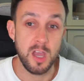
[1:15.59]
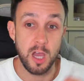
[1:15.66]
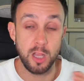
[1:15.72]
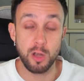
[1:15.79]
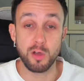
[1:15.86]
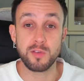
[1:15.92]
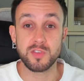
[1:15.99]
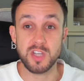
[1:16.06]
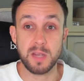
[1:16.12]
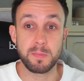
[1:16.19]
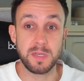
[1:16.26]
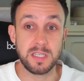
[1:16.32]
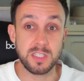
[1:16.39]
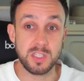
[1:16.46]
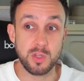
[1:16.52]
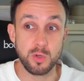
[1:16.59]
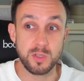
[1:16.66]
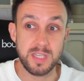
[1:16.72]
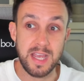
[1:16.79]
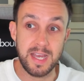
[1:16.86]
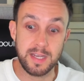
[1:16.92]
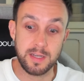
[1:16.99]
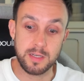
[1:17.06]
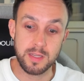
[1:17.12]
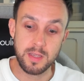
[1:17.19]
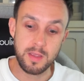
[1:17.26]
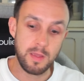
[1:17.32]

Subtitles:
A lot of Japanese stores had